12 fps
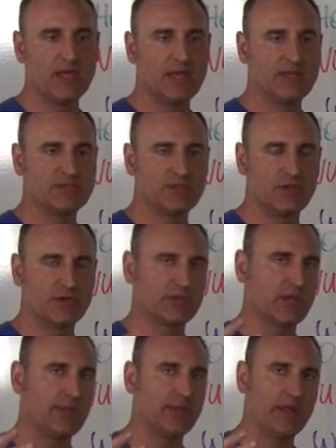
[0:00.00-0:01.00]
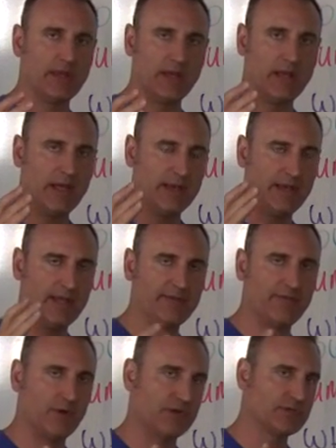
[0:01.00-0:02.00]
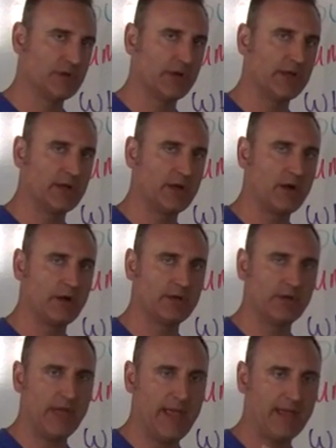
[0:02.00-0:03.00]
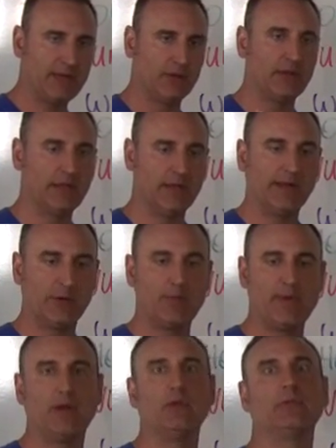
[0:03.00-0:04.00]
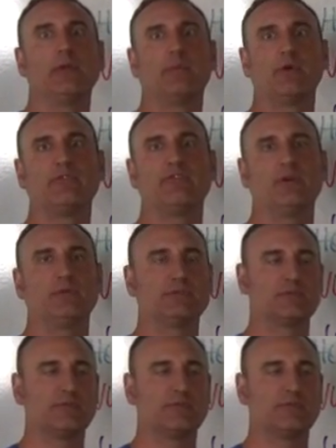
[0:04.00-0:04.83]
is there's going to be a need for a circuit card to handle an incremental number of phones.